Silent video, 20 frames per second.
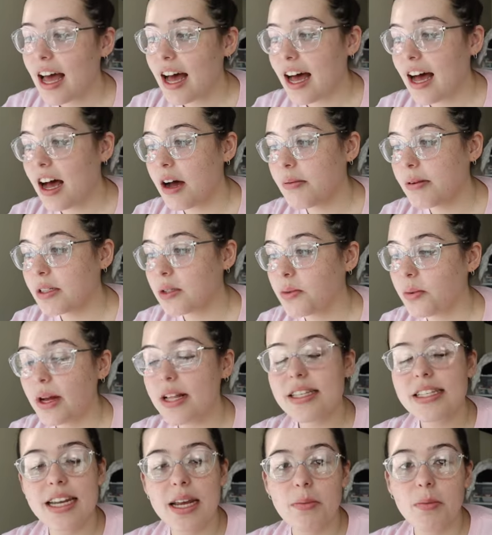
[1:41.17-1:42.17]
It's
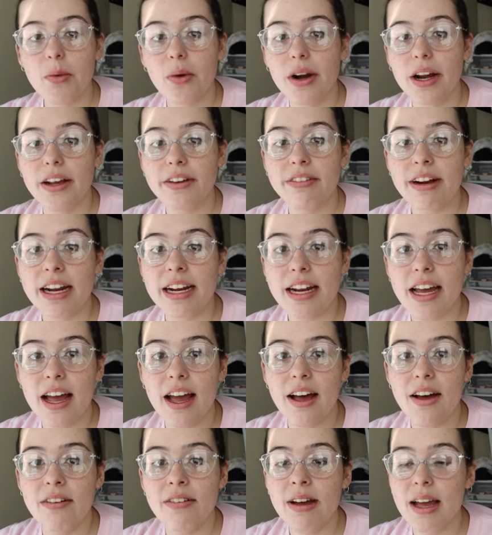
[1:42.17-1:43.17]
Wednesday morning right
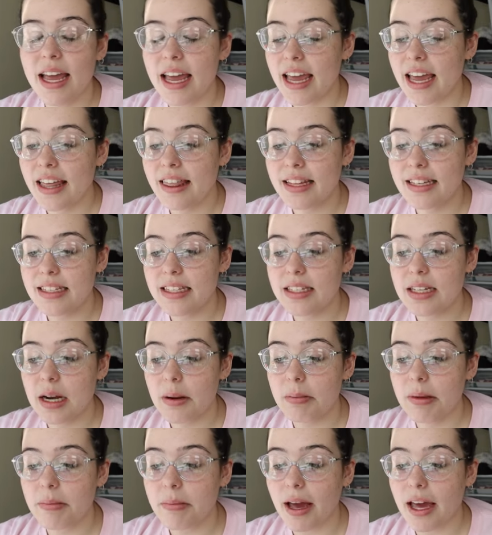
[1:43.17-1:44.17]
now, and this is going
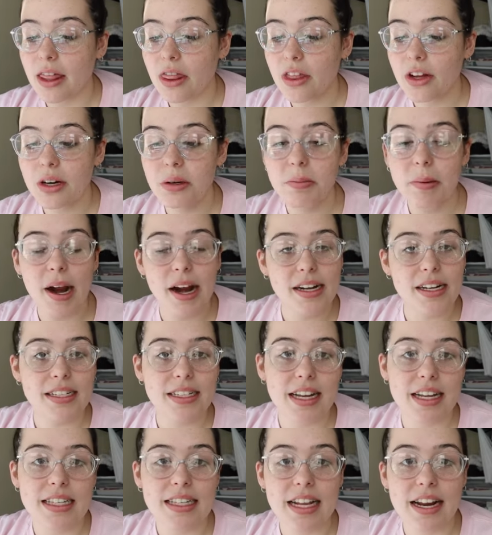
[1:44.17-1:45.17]
to be my third practice
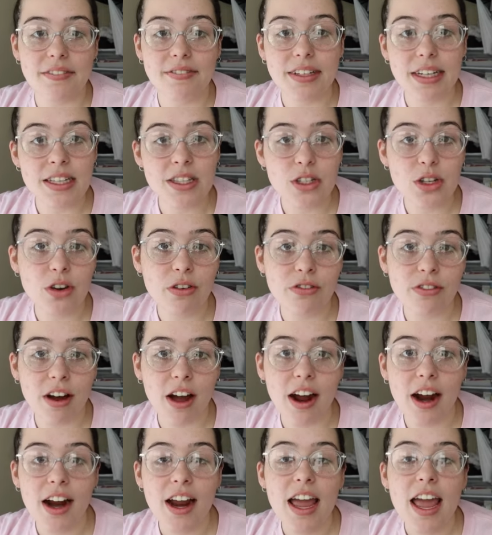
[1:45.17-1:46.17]
test that I've done so
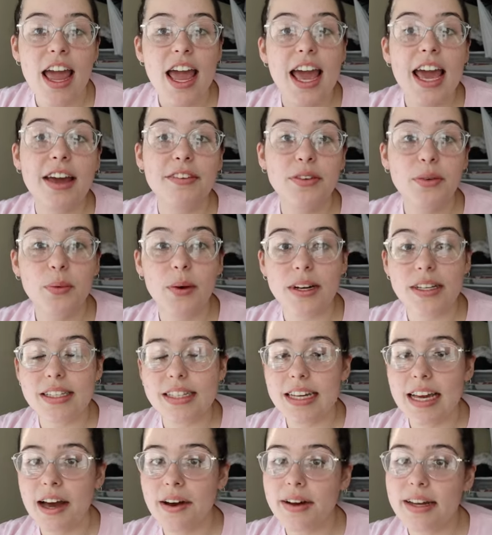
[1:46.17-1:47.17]
far. If you want to
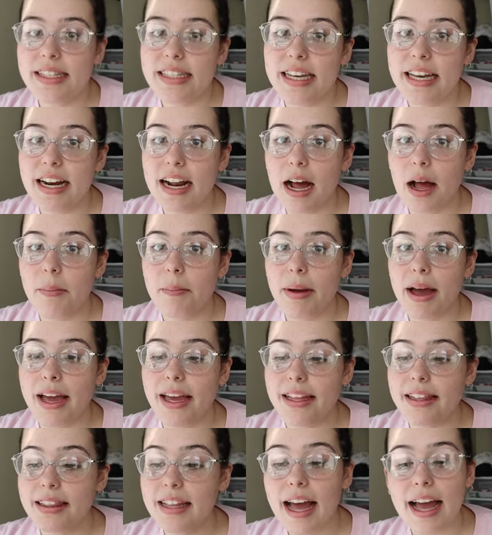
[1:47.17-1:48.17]
see how I did on
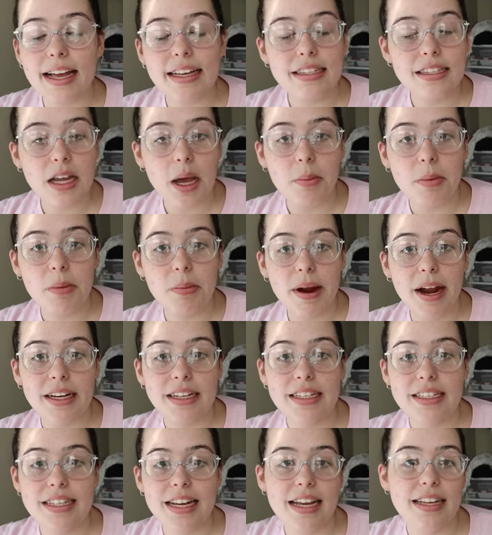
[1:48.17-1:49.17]
my last couple
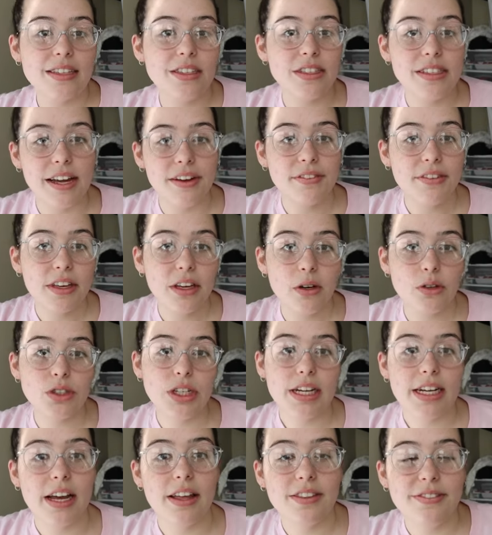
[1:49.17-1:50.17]
practice tests, definitely go
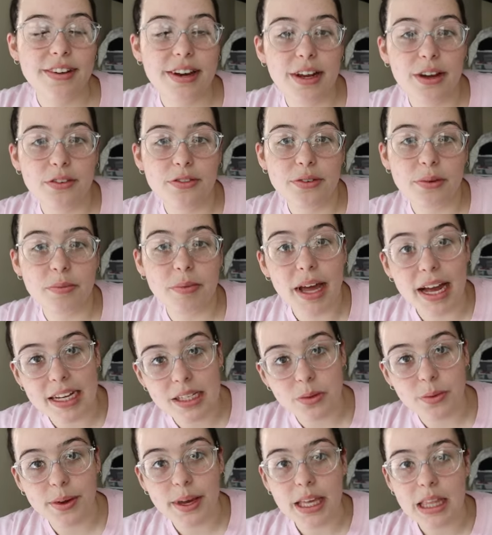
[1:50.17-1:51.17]
check out the video from
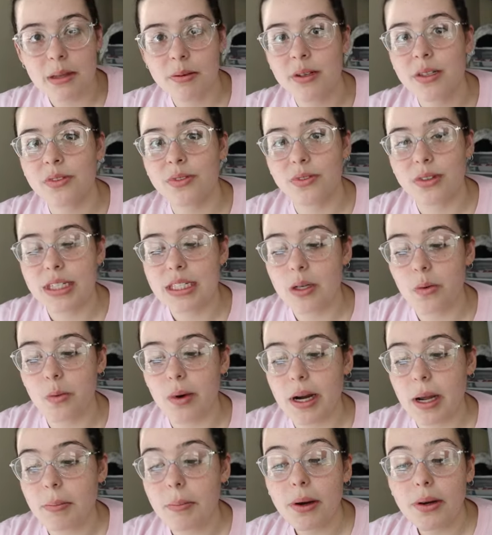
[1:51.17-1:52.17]
last week, the most recent
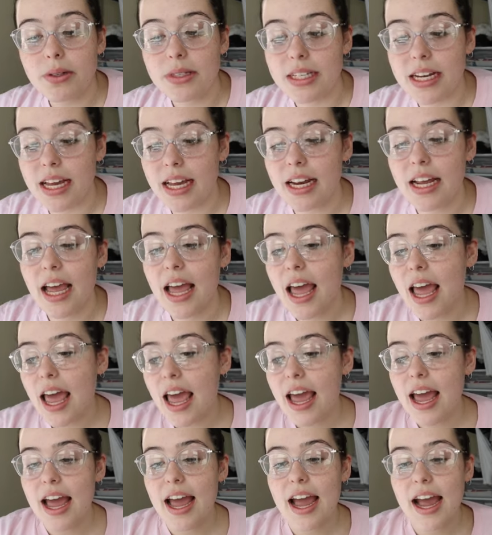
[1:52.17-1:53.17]
one I posted,
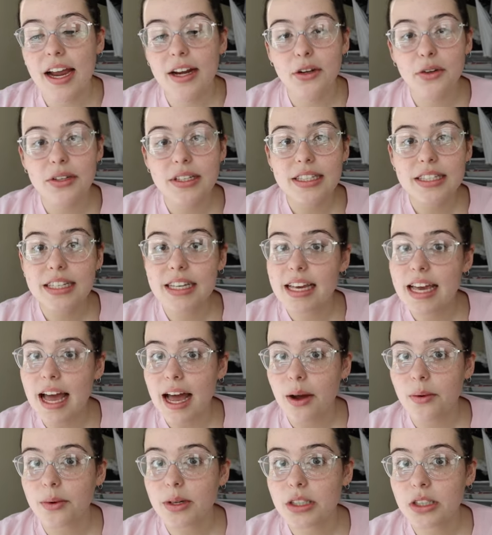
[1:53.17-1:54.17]
and you can see
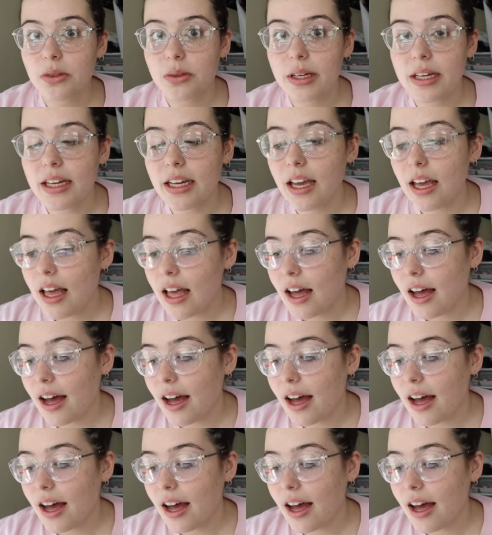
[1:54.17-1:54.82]
how we're doing.